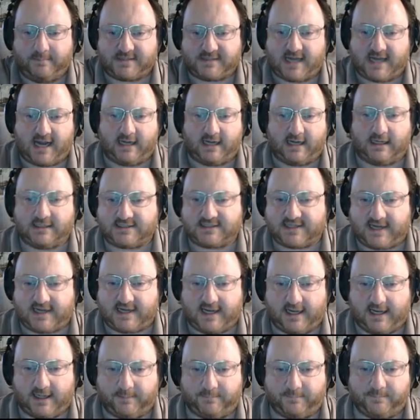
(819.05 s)
target
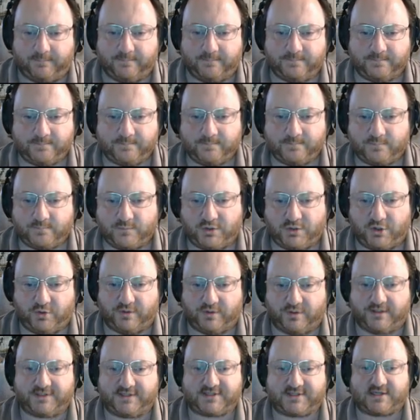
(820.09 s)

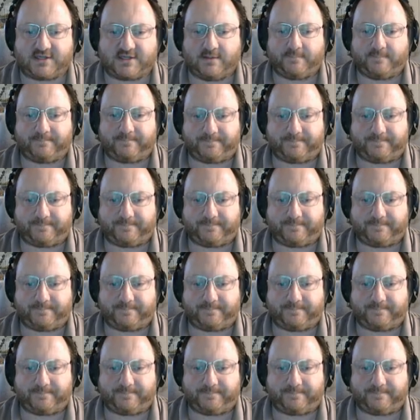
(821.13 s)
units,